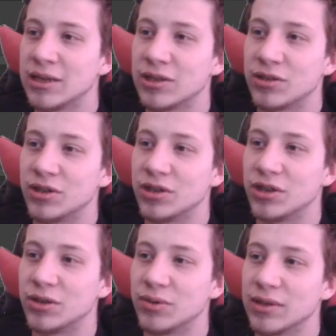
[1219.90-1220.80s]

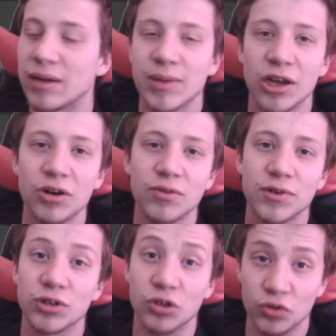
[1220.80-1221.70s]
So let me know
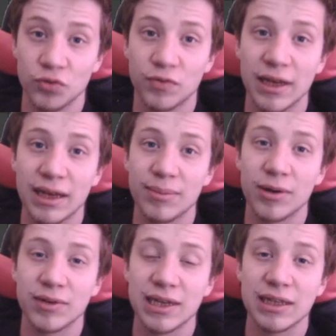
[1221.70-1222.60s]
what you think
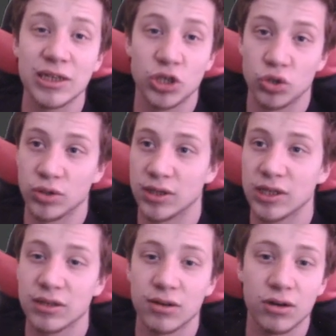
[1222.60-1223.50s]
about it. Join the
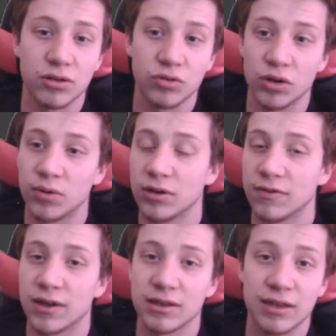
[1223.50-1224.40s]
Discord, you know, all the
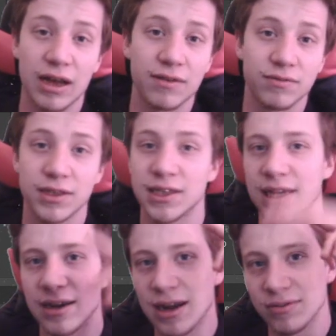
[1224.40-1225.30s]
funny stuff. See
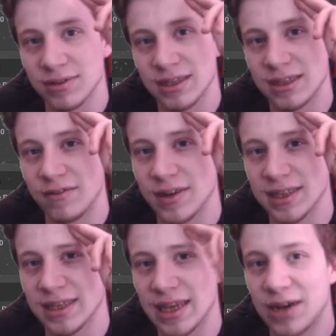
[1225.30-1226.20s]
you around.
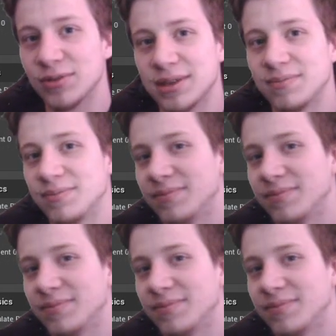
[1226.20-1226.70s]
Surfancy out.